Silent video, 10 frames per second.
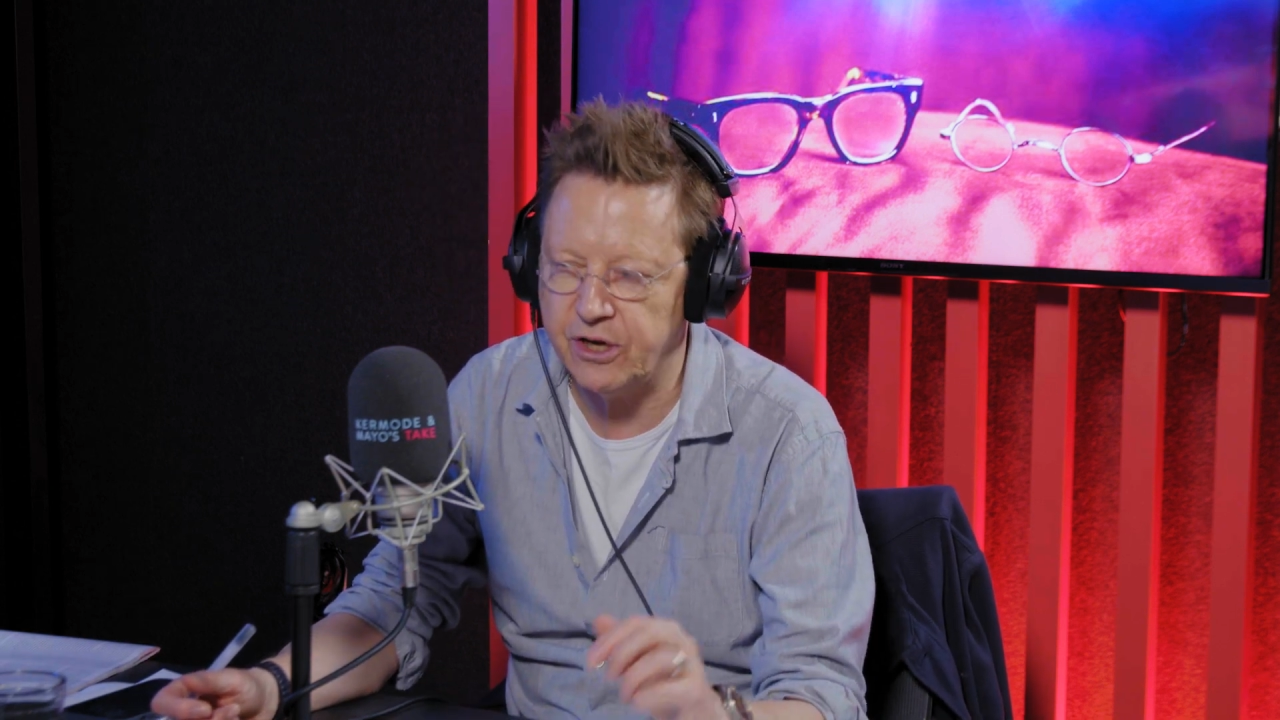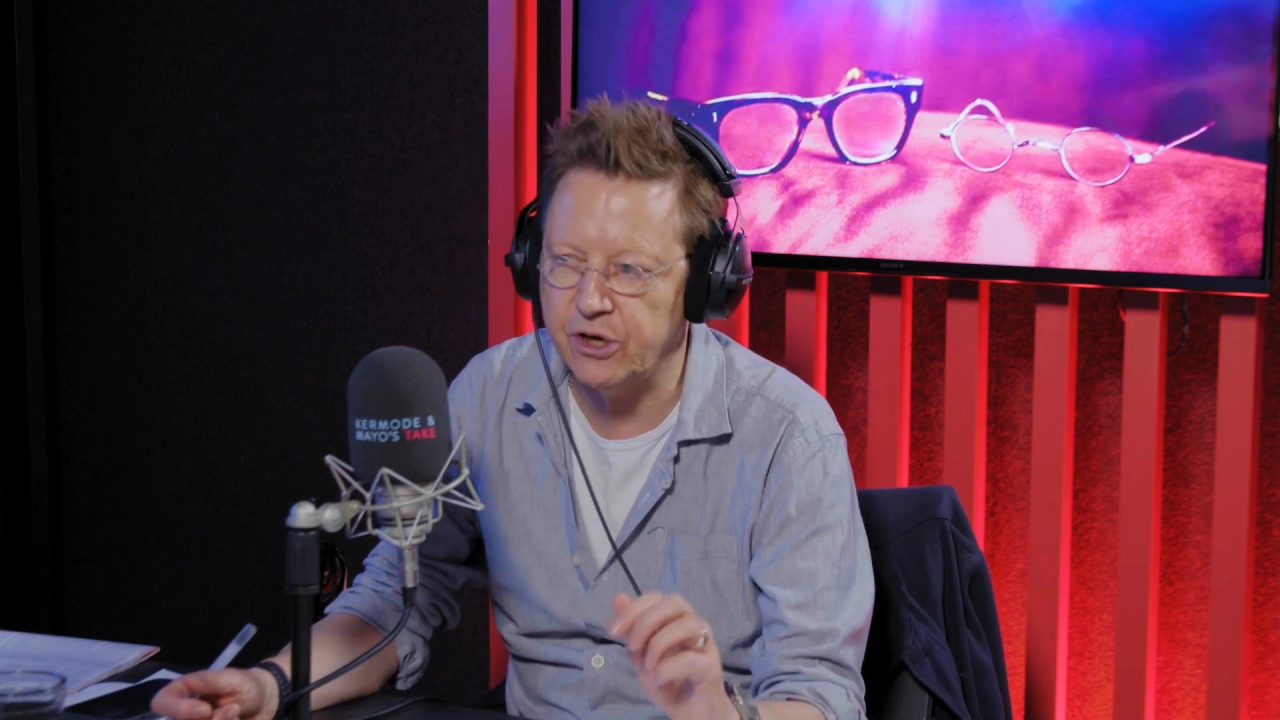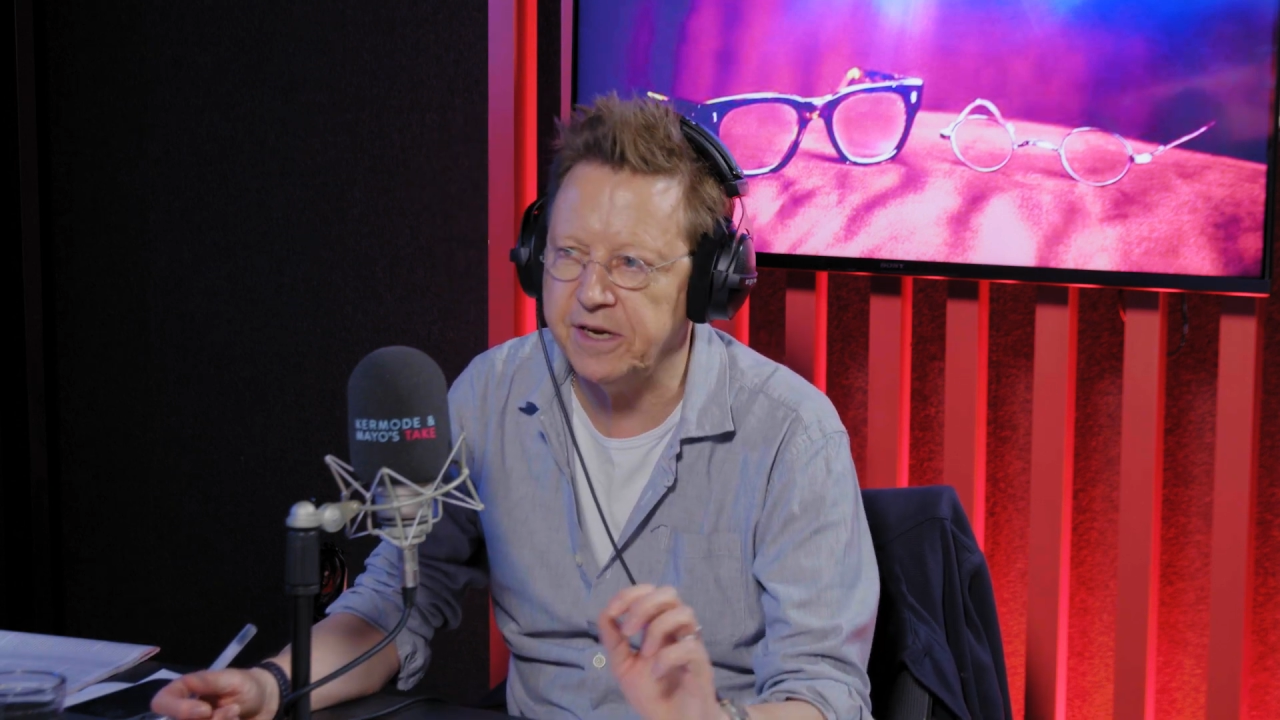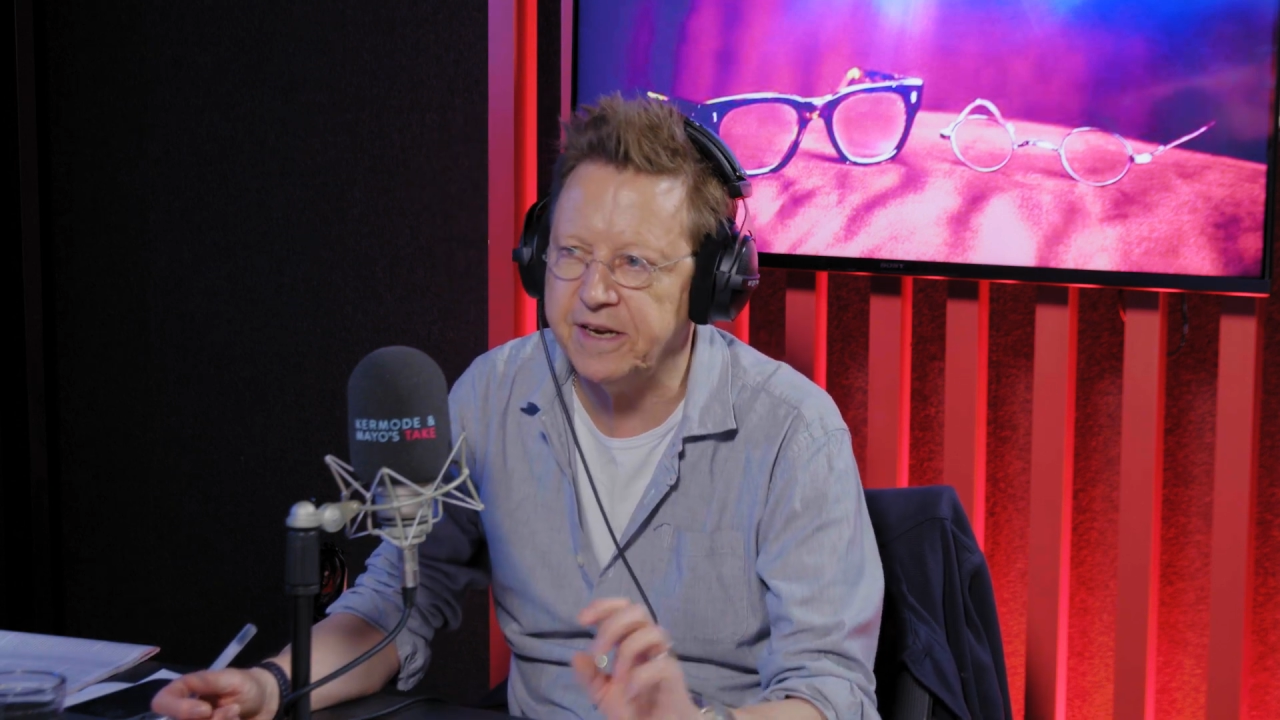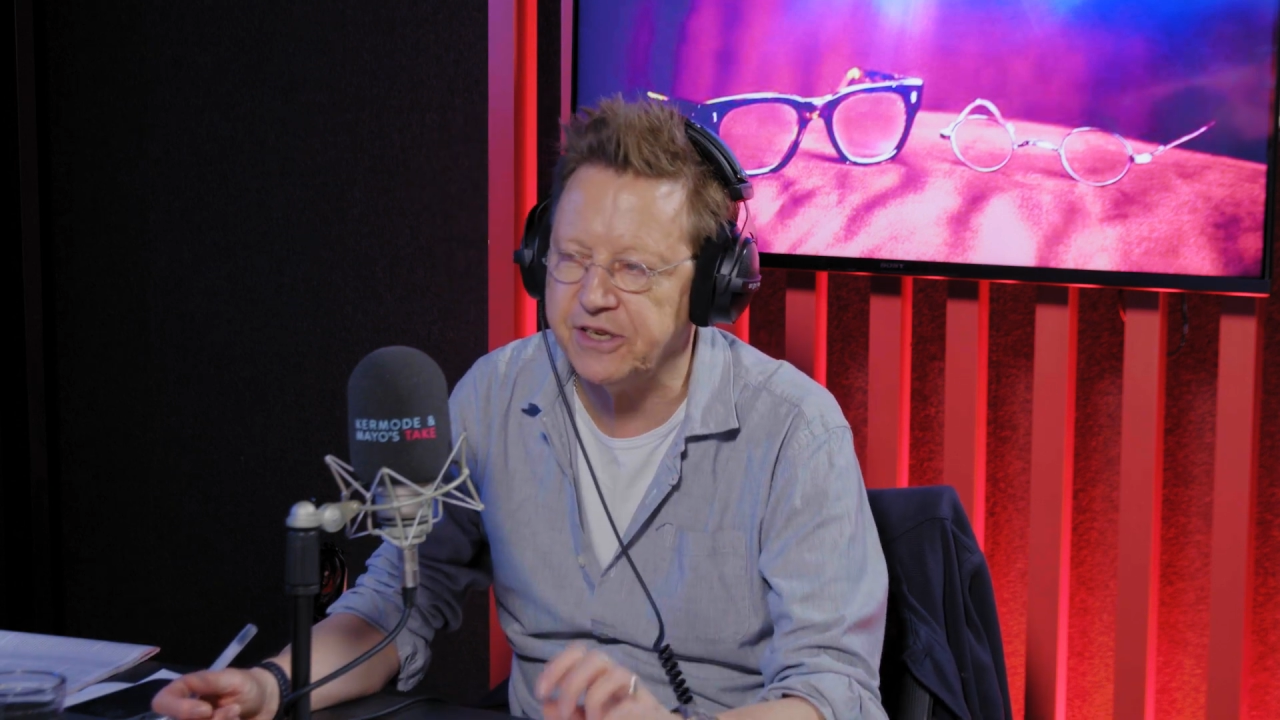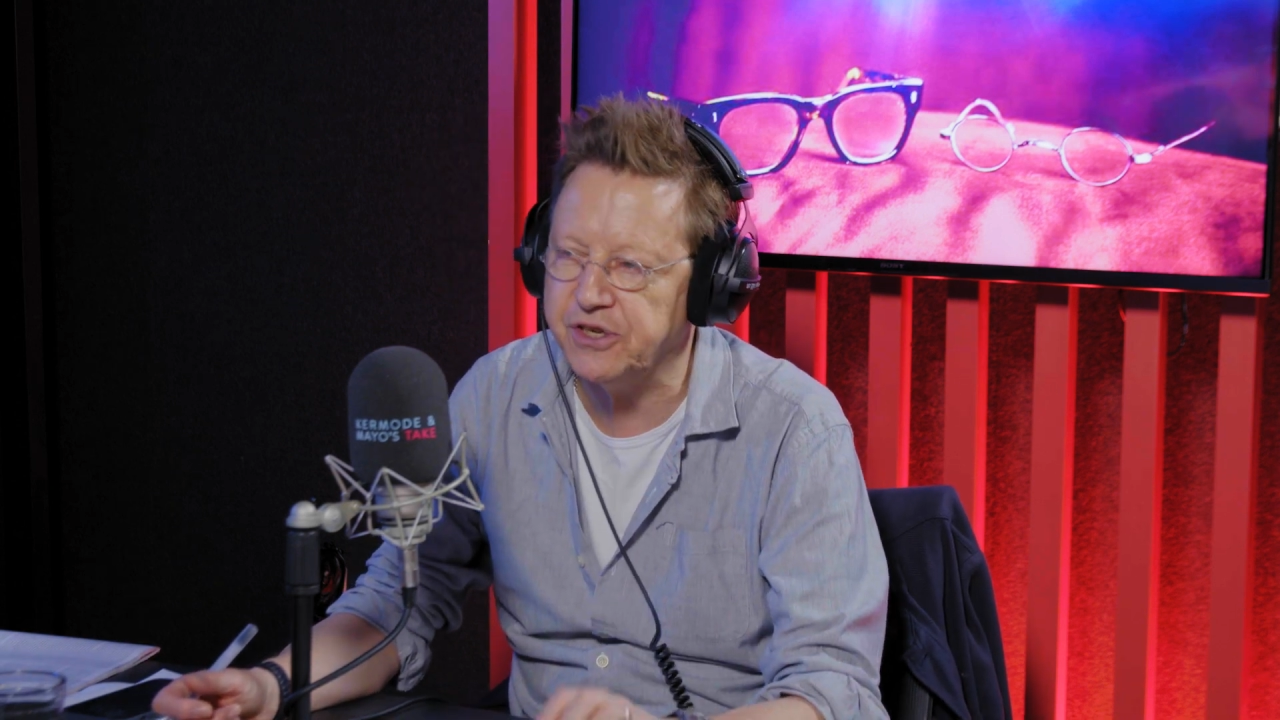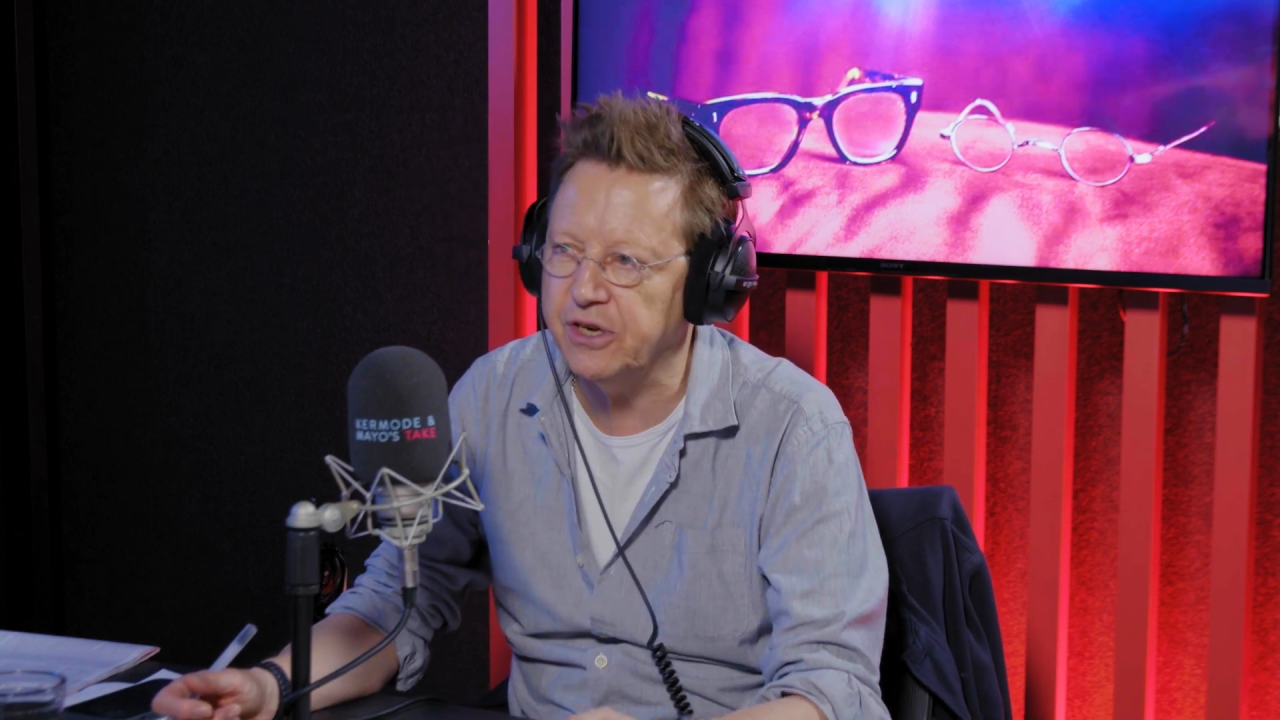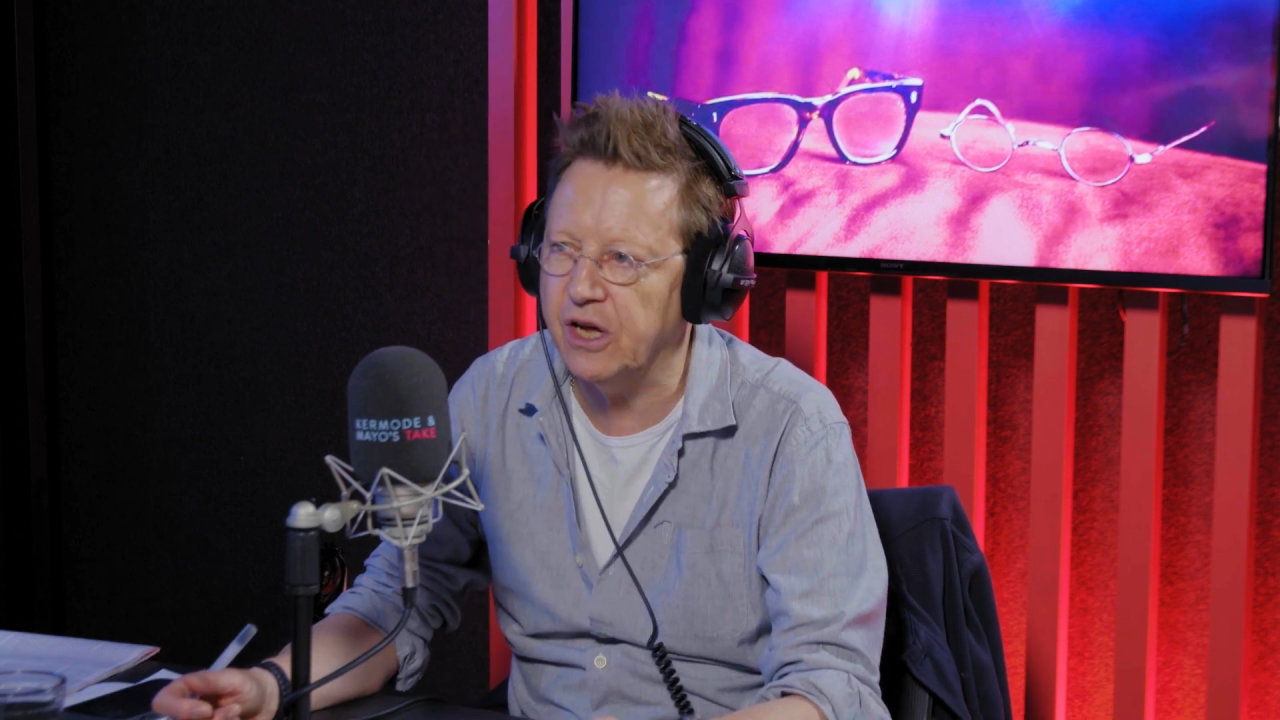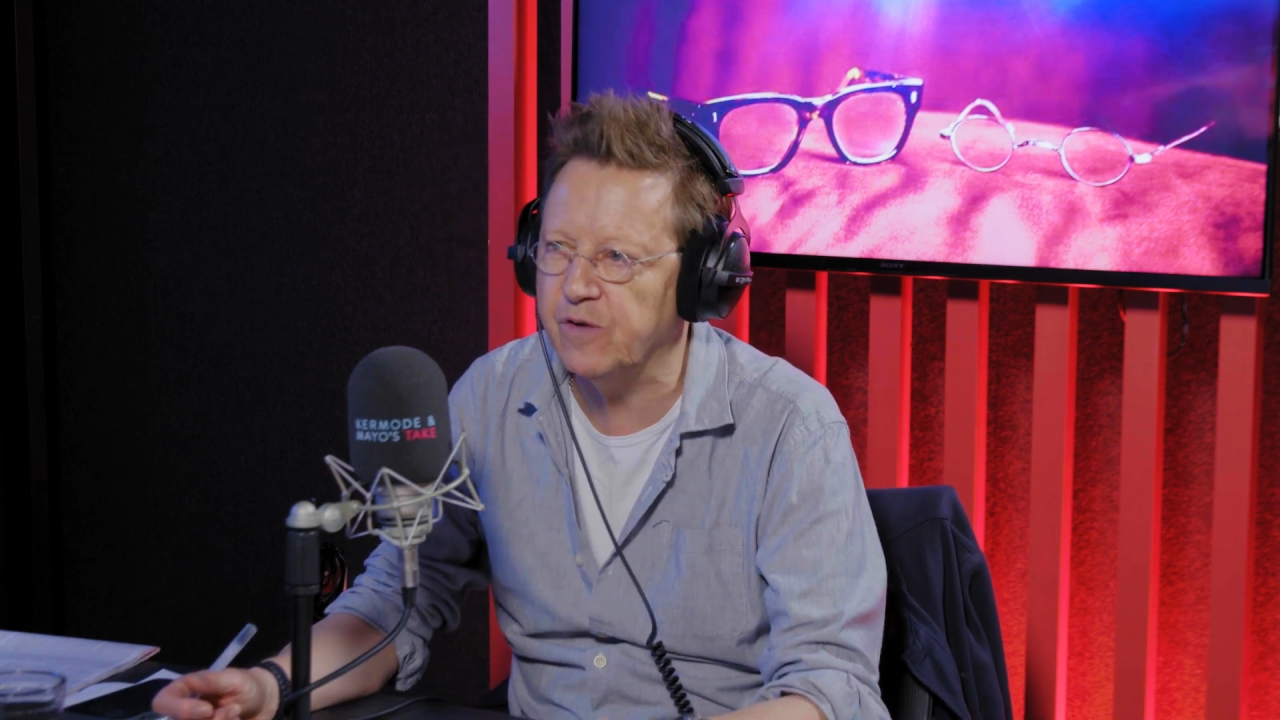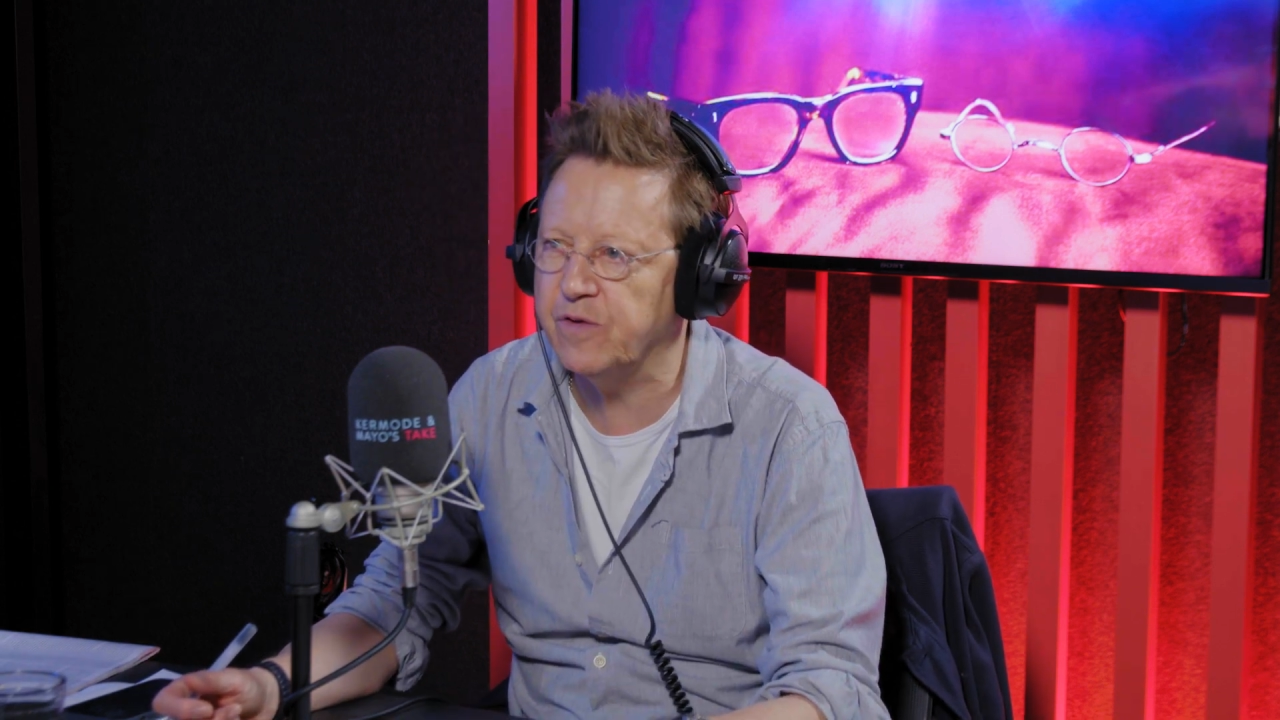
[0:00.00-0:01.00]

good edition